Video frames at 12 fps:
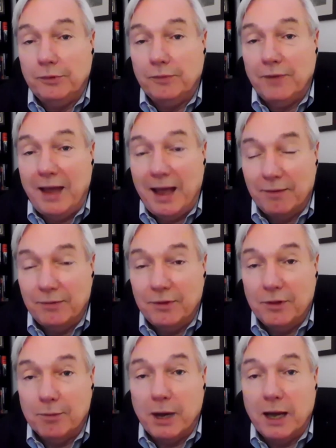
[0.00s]
of having
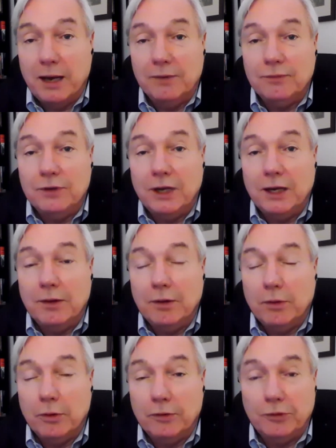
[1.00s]
the body of data
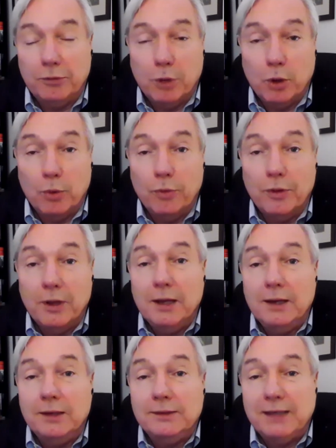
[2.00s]
that looks at both
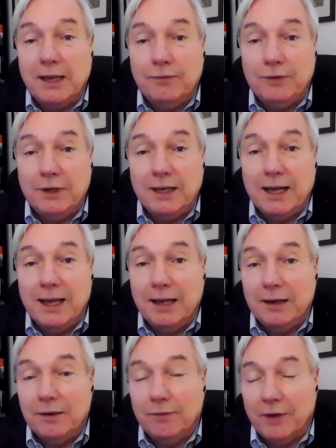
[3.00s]
safety
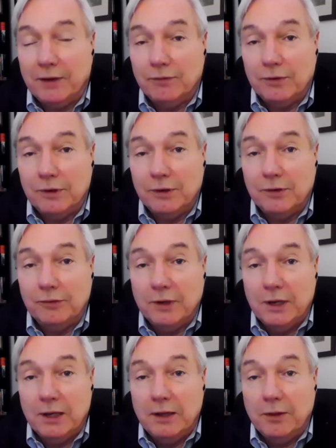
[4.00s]
and effectiveness,
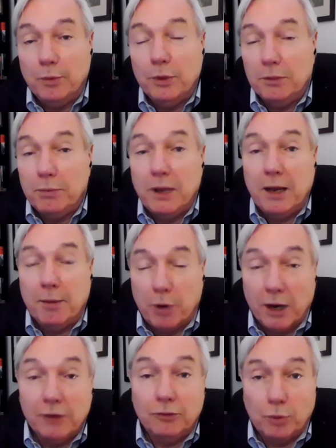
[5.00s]
that we could pay a
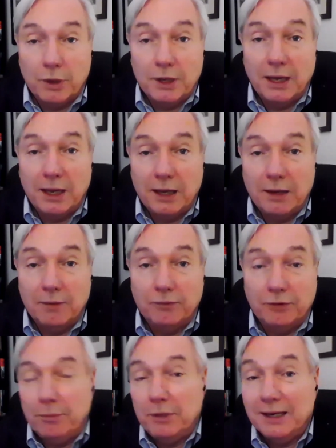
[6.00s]
price one day if
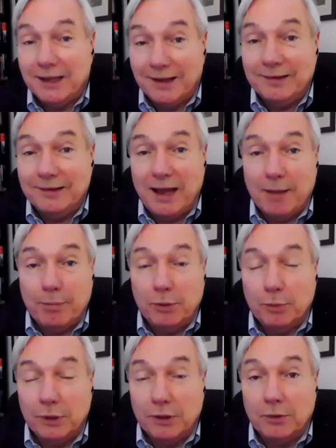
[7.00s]
something does
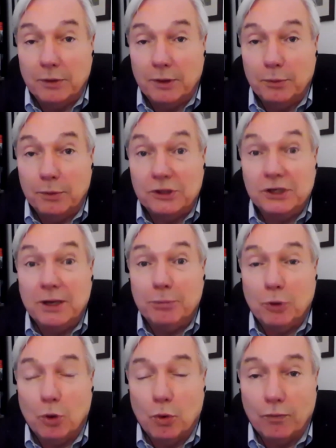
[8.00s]
happen and we
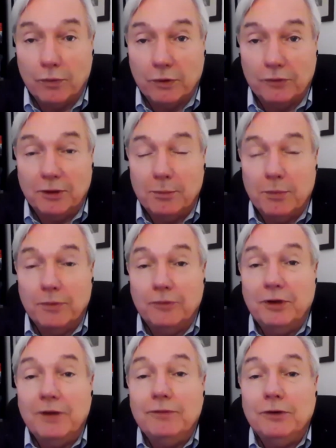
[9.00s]
skipped over some of the
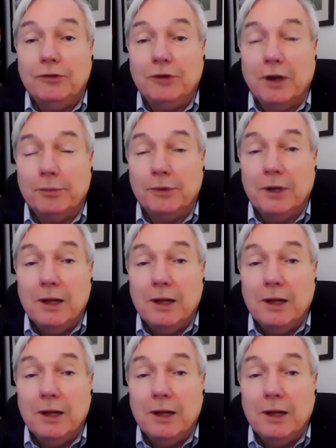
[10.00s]
safety steps.